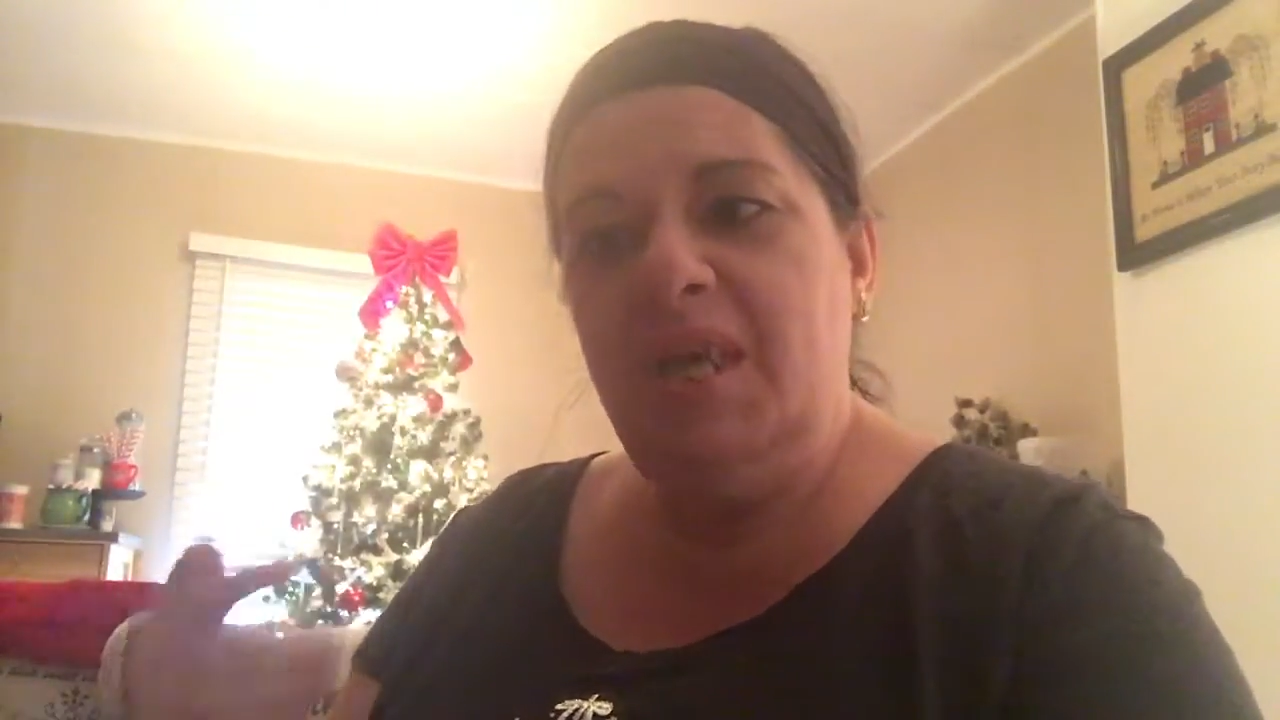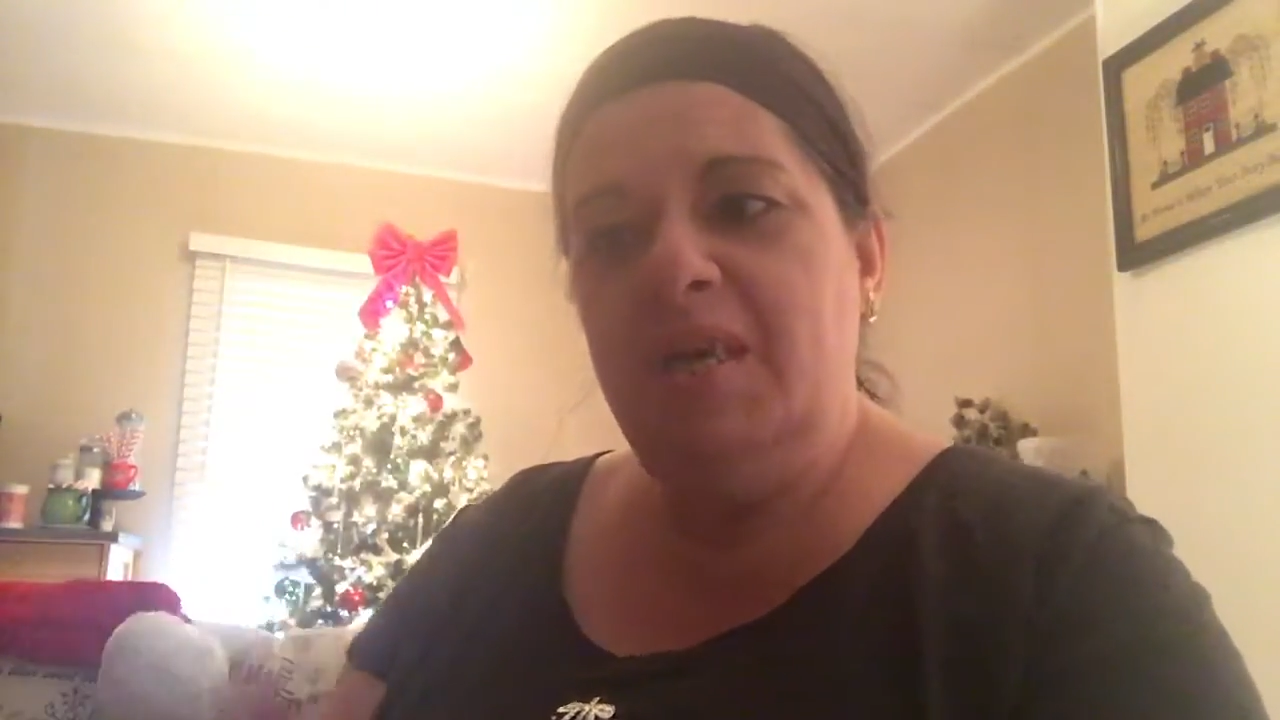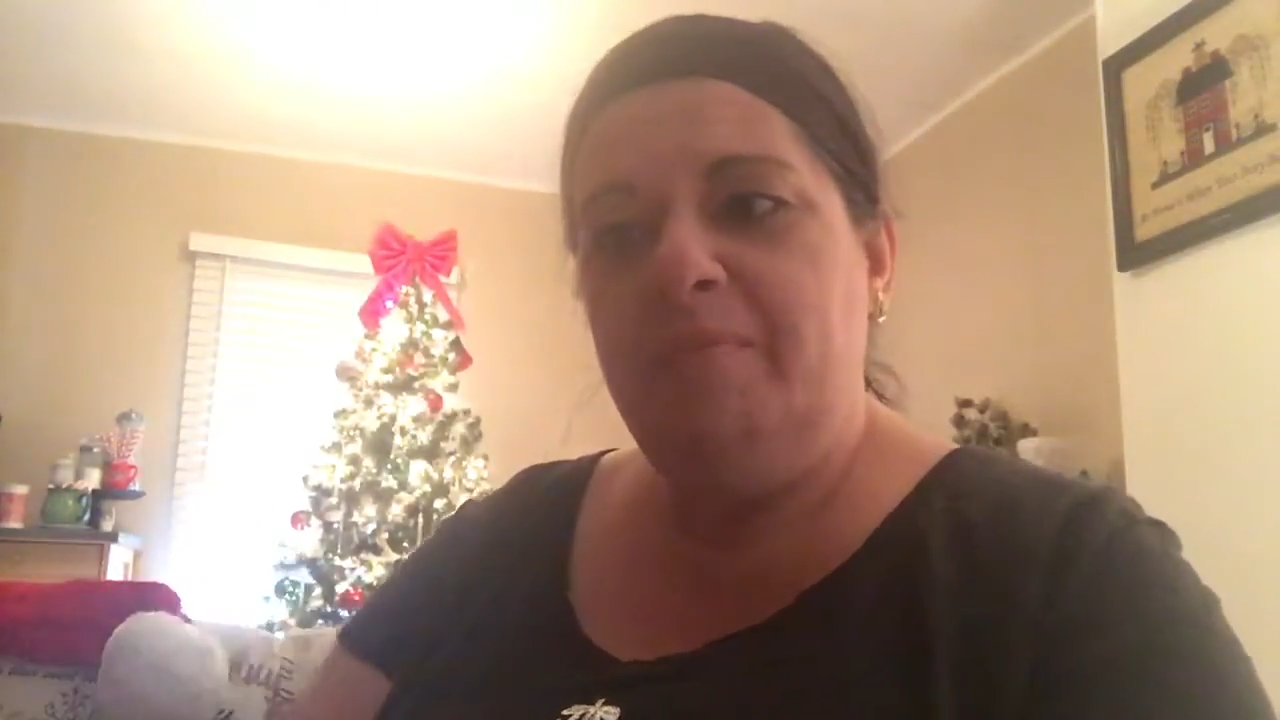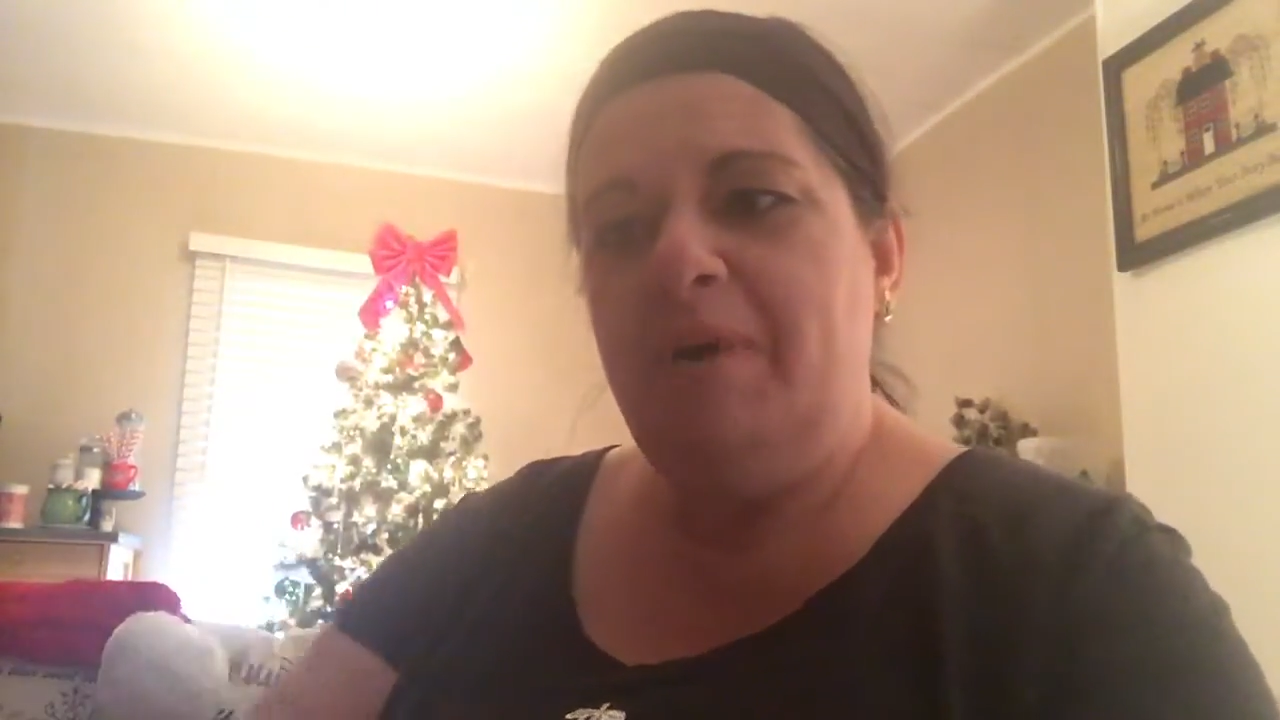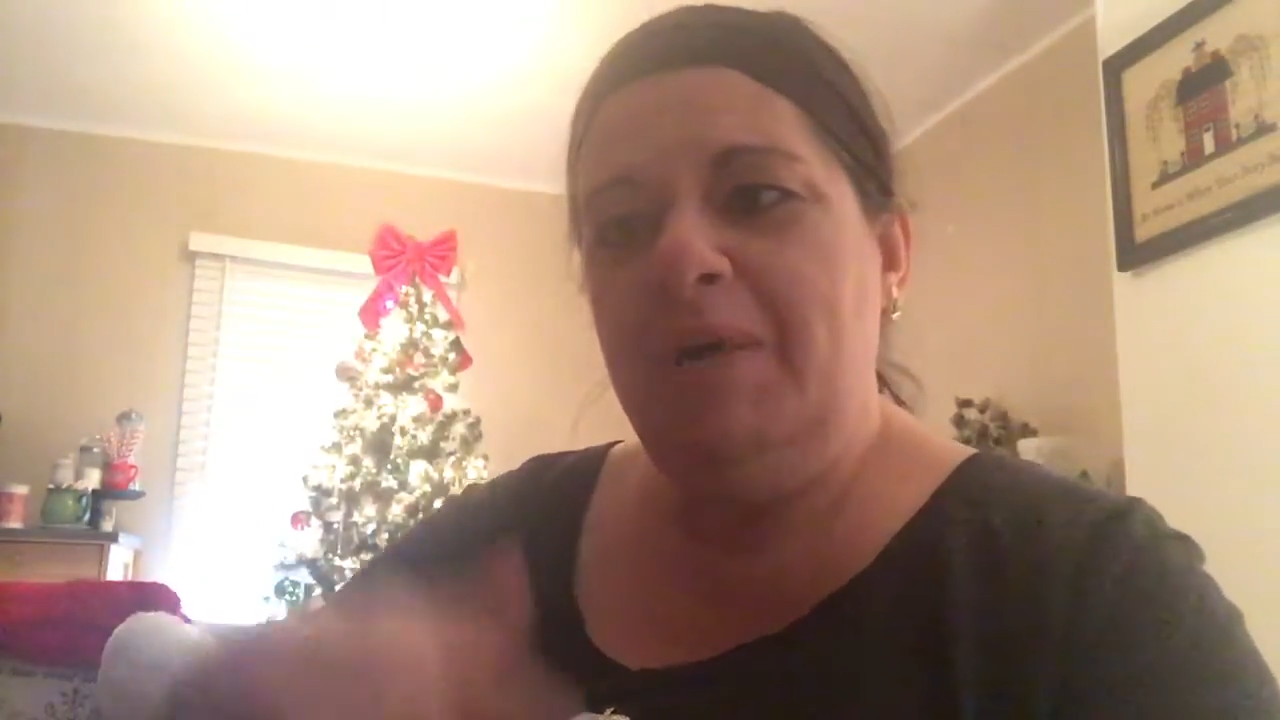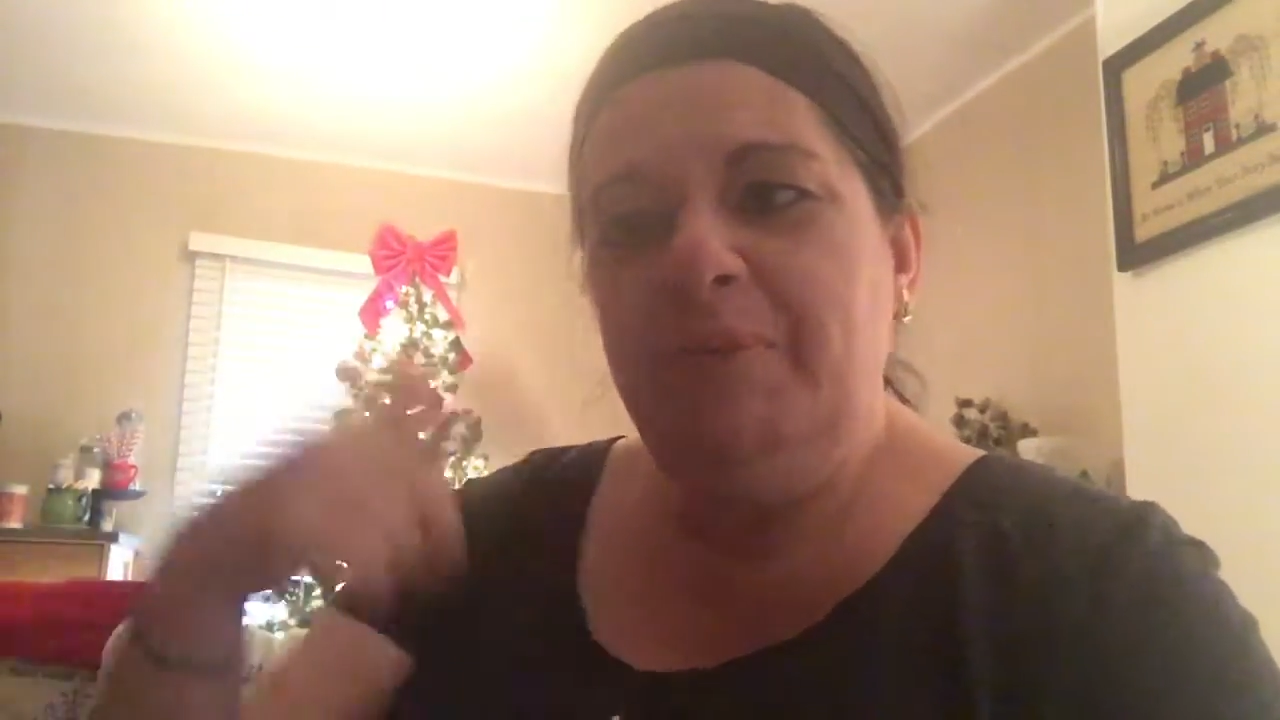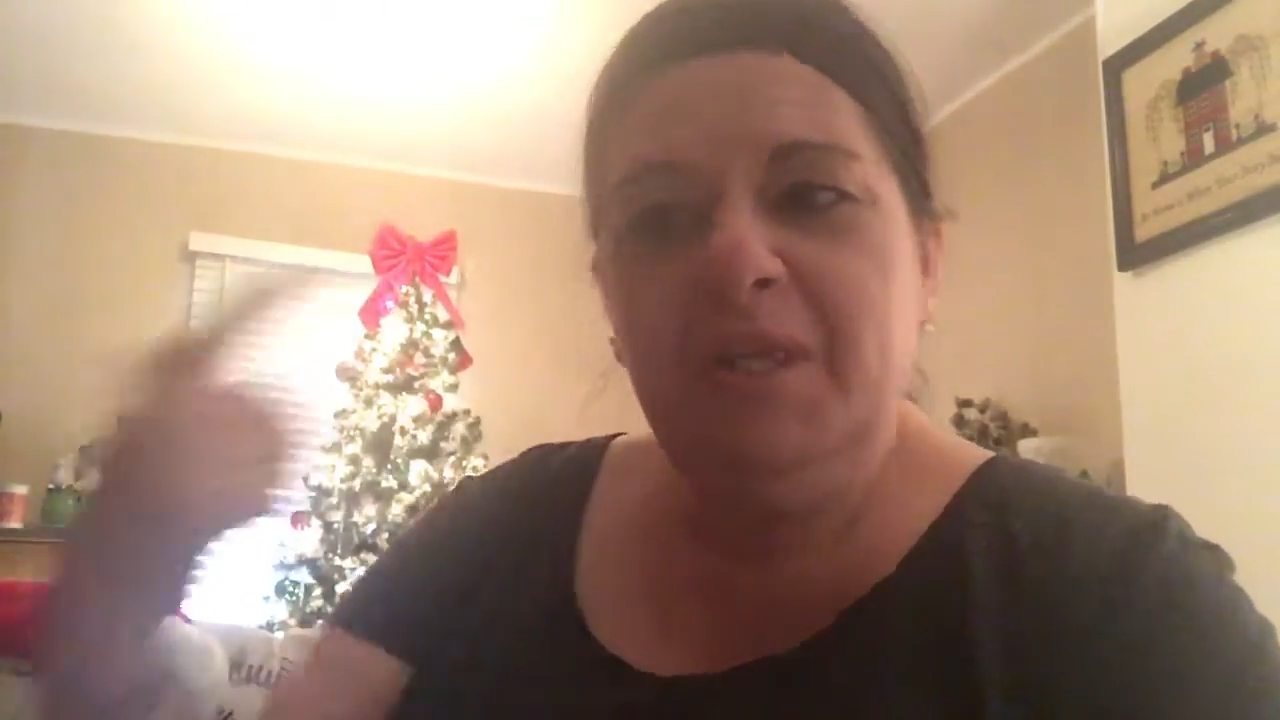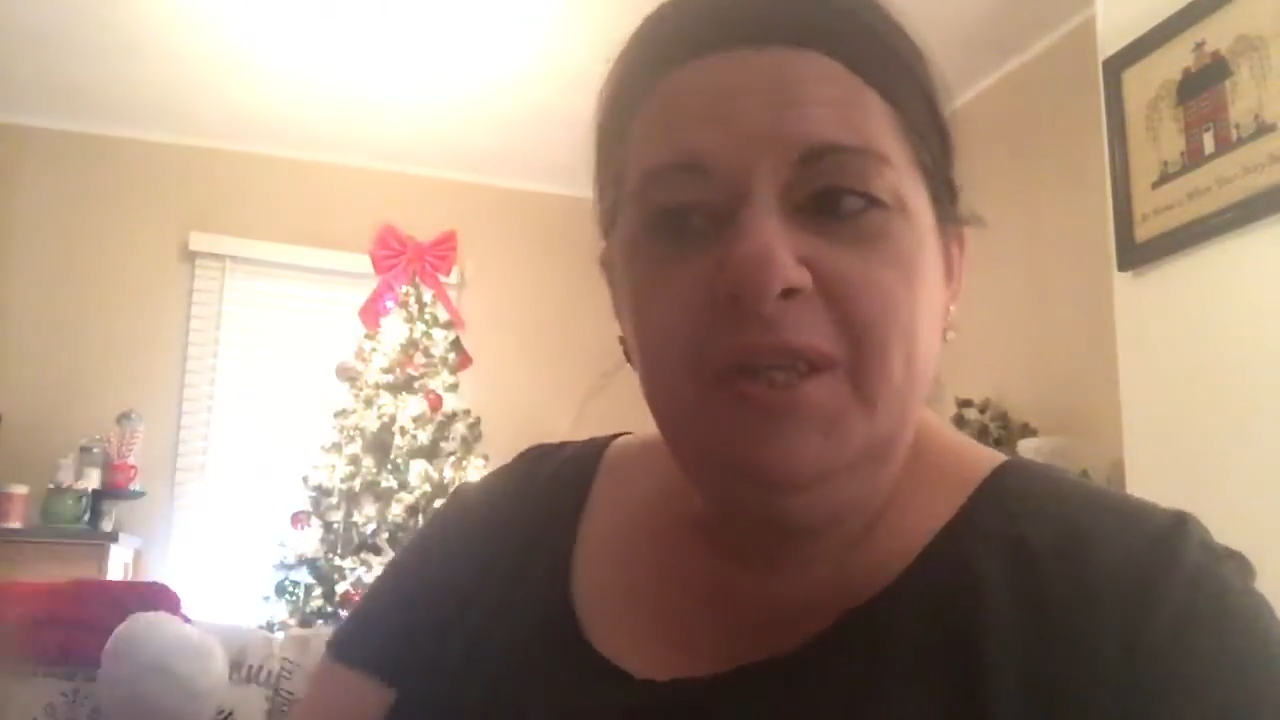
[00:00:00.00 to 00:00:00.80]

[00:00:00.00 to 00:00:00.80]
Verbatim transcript: hey, buy me